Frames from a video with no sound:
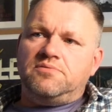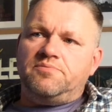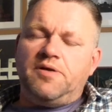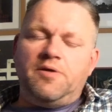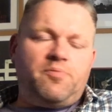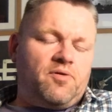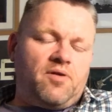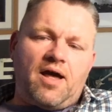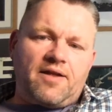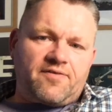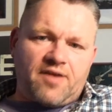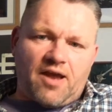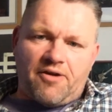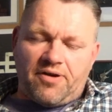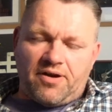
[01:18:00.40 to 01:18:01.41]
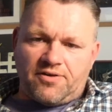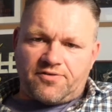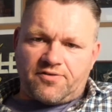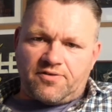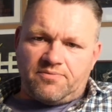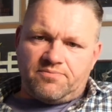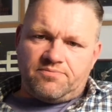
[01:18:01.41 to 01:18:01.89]
People like Terry
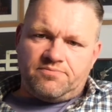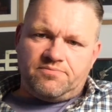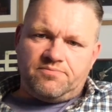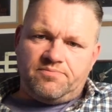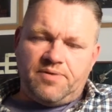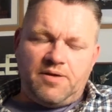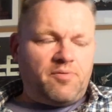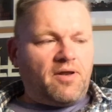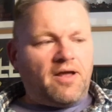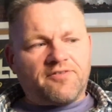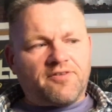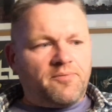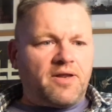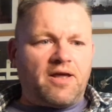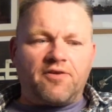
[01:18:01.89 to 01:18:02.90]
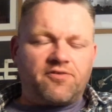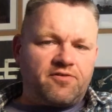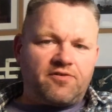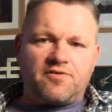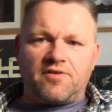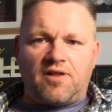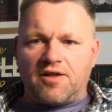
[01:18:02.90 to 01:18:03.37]
Luscombe. People like somebody else that
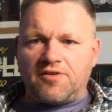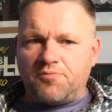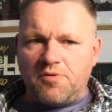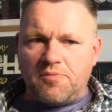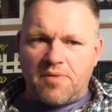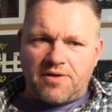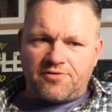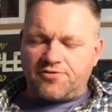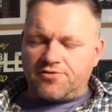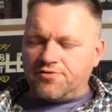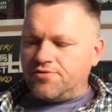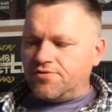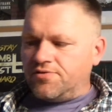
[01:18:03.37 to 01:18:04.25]
doesn't like to be mentioned.